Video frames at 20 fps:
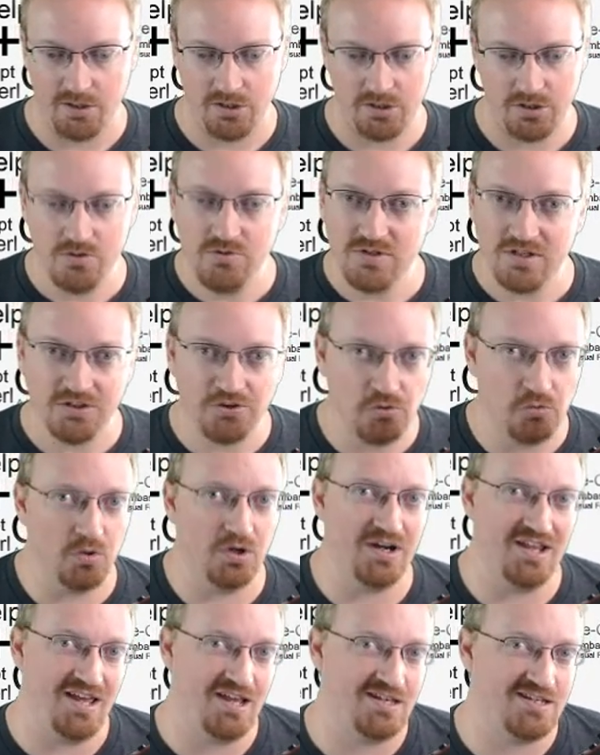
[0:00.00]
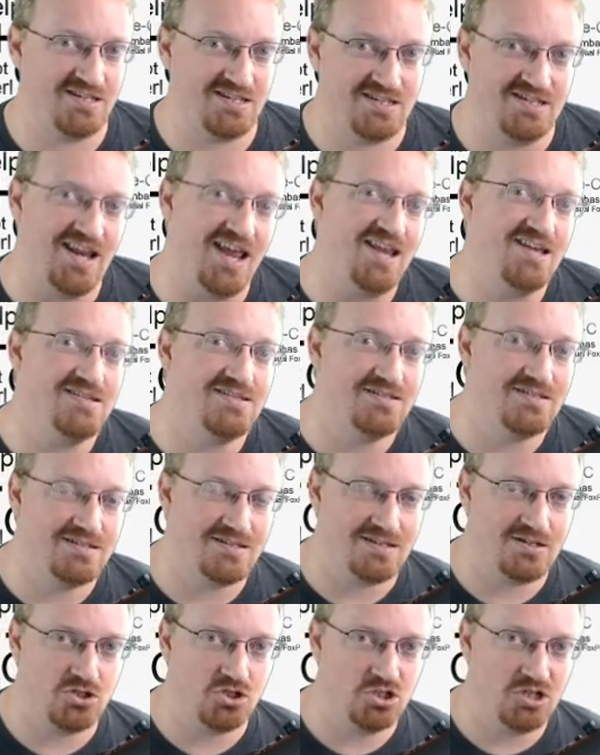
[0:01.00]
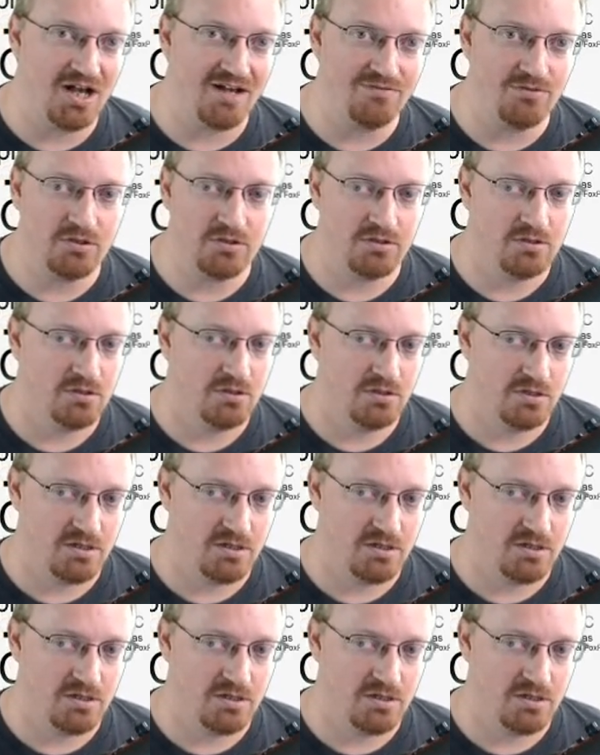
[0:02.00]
Using the word extends in Java